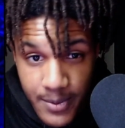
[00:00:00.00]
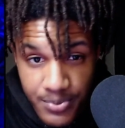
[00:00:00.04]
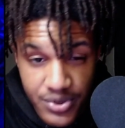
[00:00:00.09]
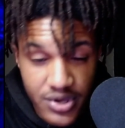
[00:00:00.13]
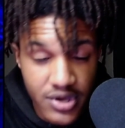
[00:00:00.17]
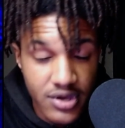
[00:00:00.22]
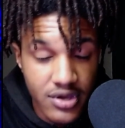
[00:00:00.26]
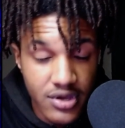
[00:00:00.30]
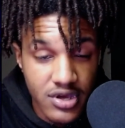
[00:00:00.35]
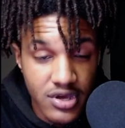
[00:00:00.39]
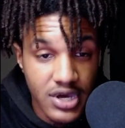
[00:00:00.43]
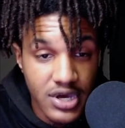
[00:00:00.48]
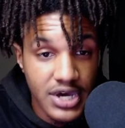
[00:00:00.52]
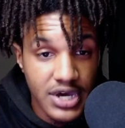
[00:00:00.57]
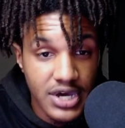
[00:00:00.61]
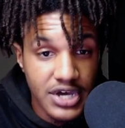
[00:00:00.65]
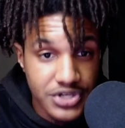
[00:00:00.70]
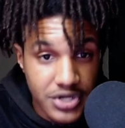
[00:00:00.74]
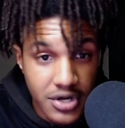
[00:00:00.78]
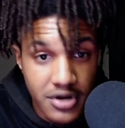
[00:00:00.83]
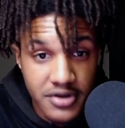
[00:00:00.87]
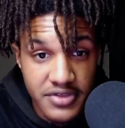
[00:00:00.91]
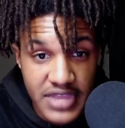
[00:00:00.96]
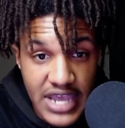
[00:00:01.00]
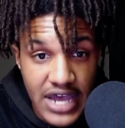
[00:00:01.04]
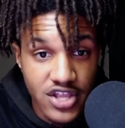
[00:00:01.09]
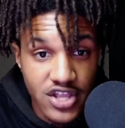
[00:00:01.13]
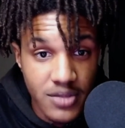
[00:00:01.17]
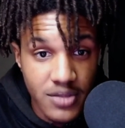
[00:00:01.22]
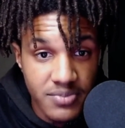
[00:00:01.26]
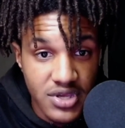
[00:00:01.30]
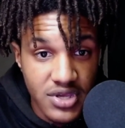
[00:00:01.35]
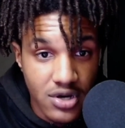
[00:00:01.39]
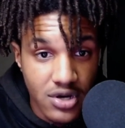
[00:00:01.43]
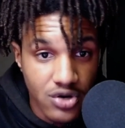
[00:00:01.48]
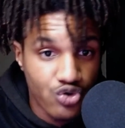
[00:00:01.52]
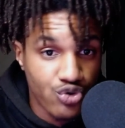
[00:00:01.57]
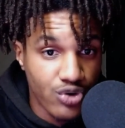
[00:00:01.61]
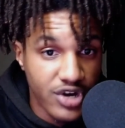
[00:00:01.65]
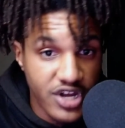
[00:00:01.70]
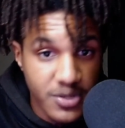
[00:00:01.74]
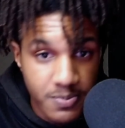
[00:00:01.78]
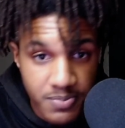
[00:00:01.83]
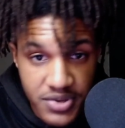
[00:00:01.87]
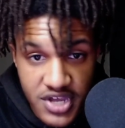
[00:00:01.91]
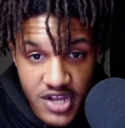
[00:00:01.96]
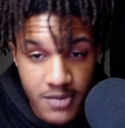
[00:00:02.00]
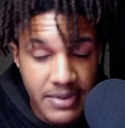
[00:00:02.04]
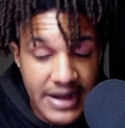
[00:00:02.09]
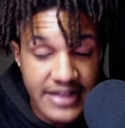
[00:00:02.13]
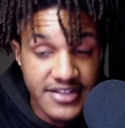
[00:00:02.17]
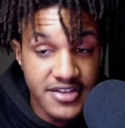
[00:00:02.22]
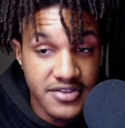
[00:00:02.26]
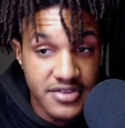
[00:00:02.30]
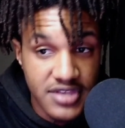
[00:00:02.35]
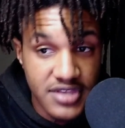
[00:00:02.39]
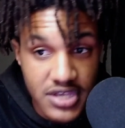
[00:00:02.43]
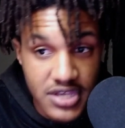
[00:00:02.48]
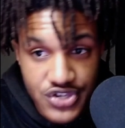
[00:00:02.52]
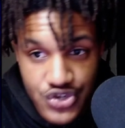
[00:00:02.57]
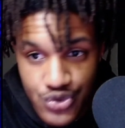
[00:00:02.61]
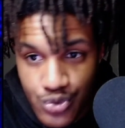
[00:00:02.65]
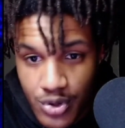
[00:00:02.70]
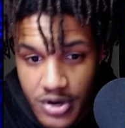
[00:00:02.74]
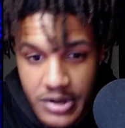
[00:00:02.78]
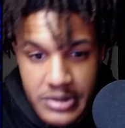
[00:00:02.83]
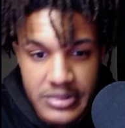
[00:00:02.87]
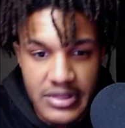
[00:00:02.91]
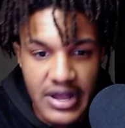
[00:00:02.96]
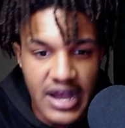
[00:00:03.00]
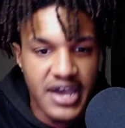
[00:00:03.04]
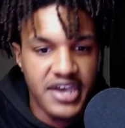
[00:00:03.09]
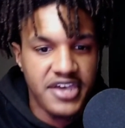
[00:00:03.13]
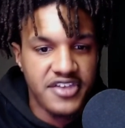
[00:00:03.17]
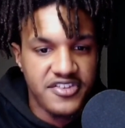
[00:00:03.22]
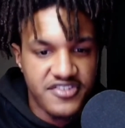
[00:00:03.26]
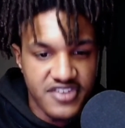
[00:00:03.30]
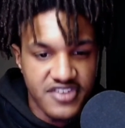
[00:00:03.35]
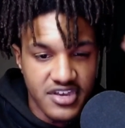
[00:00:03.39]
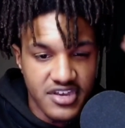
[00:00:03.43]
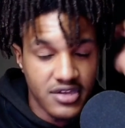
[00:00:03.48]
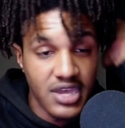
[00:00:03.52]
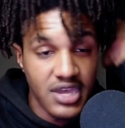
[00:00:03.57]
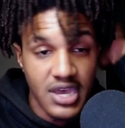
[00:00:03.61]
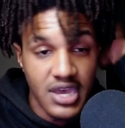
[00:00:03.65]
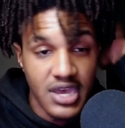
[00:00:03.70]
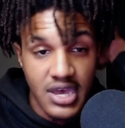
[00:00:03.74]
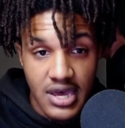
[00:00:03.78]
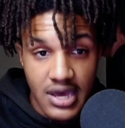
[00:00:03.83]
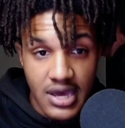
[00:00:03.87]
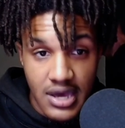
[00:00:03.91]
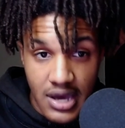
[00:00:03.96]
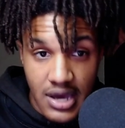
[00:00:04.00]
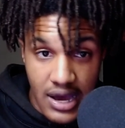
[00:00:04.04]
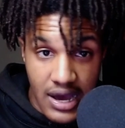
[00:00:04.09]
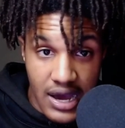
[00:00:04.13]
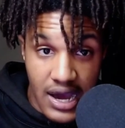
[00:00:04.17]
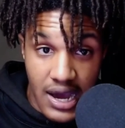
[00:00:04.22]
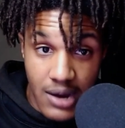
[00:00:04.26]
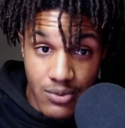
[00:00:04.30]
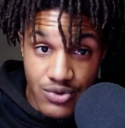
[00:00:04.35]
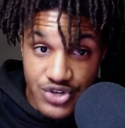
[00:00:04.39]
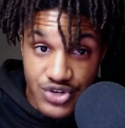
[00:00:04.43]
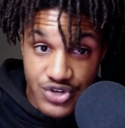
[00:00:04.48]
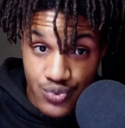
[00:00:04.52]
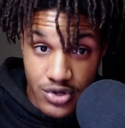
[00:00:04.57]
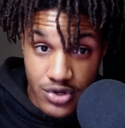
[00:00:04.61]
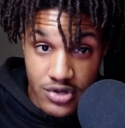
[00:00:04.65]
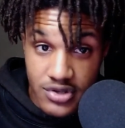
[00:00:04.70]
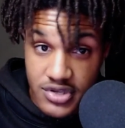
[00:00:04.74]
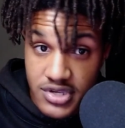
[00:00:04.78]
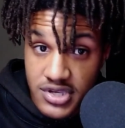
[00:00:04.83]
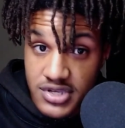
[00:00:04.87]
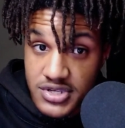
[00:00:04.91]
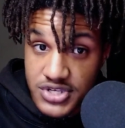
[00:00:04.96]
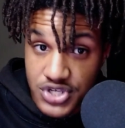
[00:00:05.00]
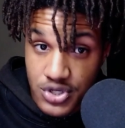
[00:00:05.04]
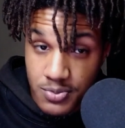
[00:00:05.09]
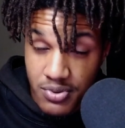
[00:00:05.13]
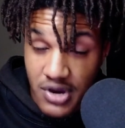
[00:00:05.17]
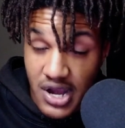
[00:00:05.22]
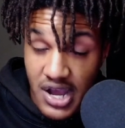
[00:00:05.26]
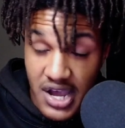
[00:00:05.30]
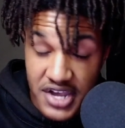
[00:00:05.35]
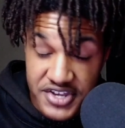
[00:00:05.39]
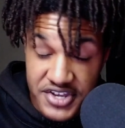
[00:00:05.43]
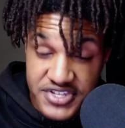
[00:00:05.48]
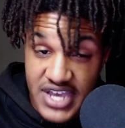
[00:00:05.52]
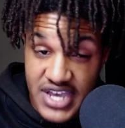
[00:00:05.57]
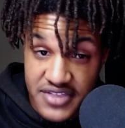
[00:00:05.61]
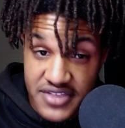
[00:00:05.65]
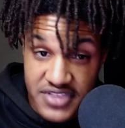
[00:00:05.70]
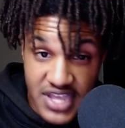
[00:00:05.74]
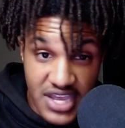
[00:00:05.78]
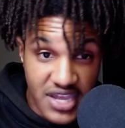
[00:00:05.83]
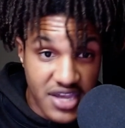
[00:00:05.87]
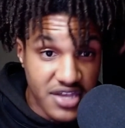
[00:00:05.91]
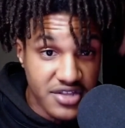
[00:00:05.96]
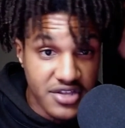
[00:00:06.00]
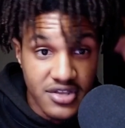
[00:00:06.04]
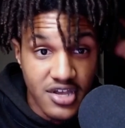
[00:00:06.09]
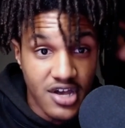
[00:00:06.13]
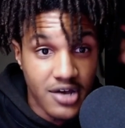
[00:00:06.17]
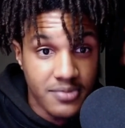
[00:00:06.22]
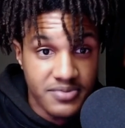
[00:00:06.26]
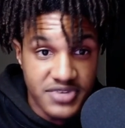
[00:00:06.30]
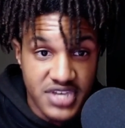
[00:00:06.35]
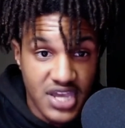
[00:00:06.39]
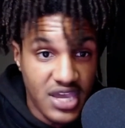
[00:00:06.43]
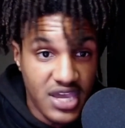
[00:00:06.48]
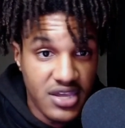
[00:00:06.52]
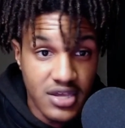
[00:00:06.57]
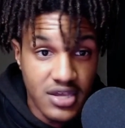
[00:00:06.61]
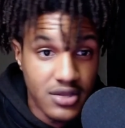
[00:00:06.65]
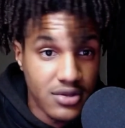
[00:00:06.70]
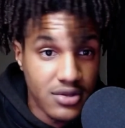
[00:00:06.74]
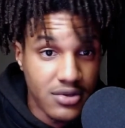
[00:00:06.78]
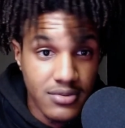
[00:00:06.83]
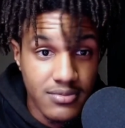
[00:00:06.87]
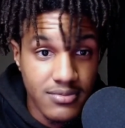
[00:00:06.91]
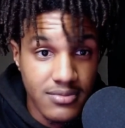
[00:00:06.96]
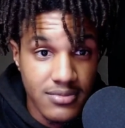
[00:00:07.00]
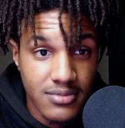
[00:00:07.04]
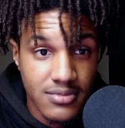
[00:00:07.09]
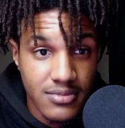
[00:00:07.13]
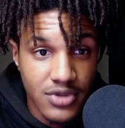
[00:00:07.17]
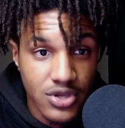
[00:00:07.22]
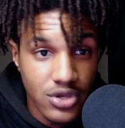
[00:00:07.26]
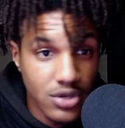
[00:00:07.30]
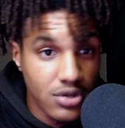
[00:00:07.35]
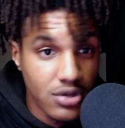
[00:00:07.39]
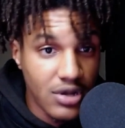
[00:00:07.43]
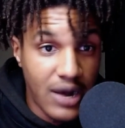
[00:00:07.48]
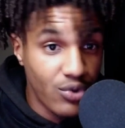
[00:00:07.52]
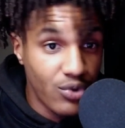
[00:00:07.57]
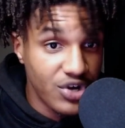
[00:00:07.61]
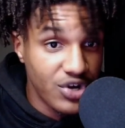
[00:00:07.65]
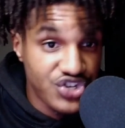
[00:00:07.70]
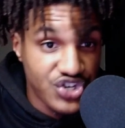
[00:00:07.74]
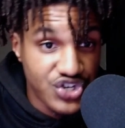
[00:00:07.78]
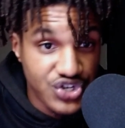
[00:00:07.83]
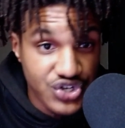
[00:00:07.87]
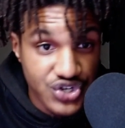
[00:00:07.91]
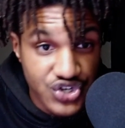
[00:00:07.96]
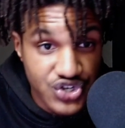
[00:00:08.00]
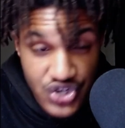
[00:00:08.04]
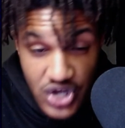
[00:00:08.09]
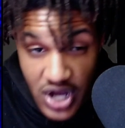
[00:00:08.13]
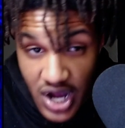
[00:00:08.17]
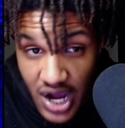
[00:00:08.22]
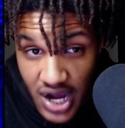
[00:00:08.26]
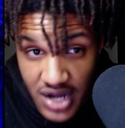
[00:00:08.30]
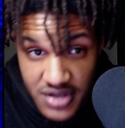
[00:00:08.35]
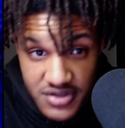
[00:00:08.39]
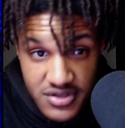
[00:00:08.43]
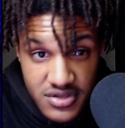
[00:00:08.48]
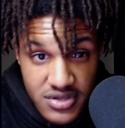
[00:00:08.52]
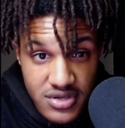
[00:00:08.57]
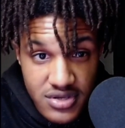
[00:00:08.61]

pick turned out to be a great pick by the Detroit Lions, and I was really surprised that they ended up taking him. You know, I wasn't shocked